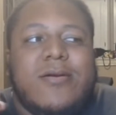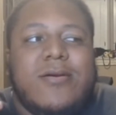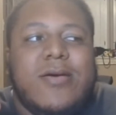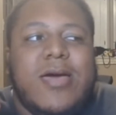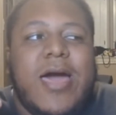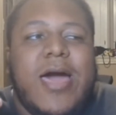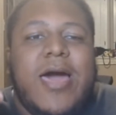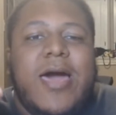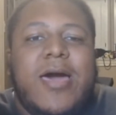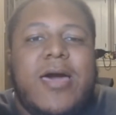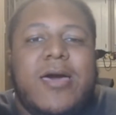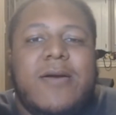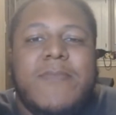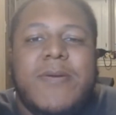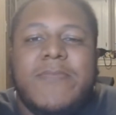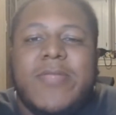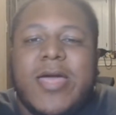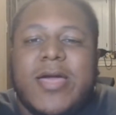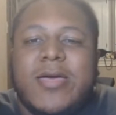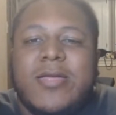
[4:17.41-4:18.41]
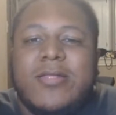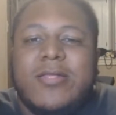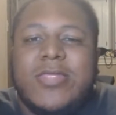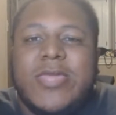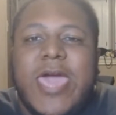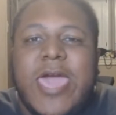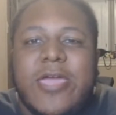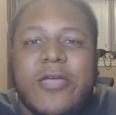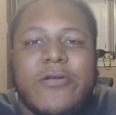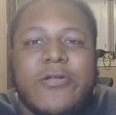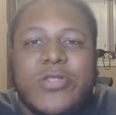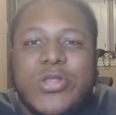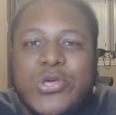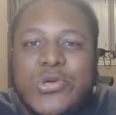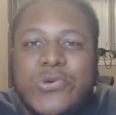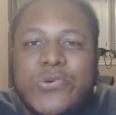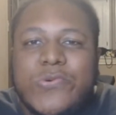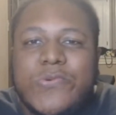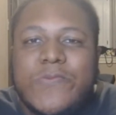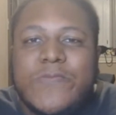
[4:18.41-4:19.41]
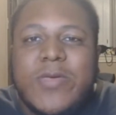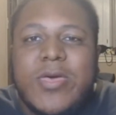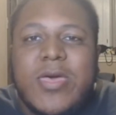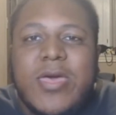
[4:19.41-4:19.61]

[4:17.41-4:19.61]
maybe like a day or two